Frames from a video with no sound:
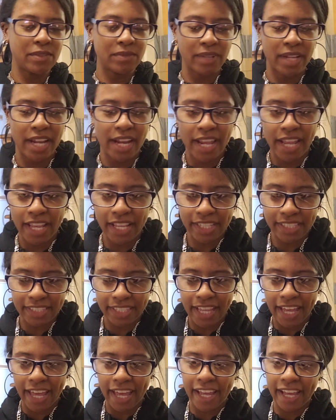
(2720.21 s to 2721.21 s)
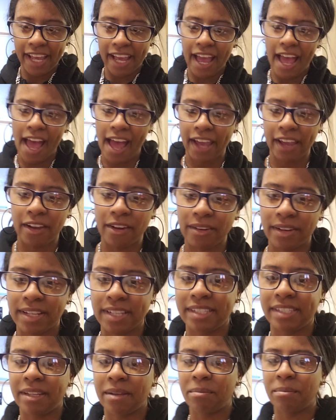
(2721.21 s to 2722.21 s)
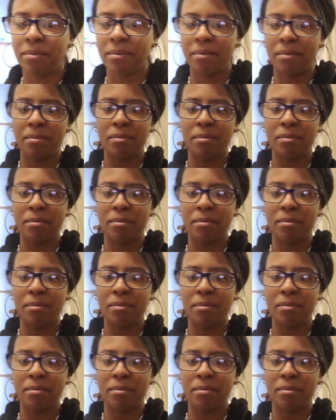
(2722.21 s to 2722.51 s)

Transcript: Like, I go to some measly